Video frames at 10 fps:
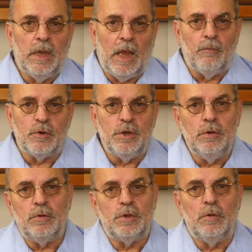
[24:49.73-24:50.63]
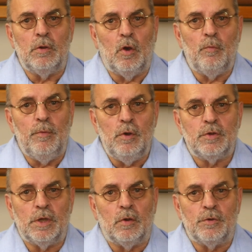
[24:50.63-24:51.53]
and was used to load
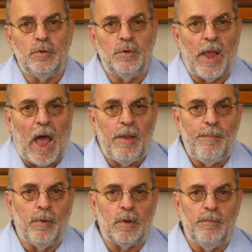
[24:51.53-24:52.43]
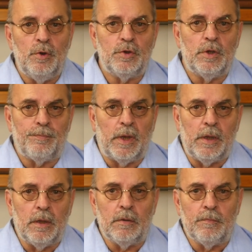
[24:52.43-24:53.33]
music onto the iPod music
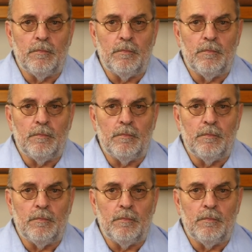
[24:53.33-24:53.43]
player.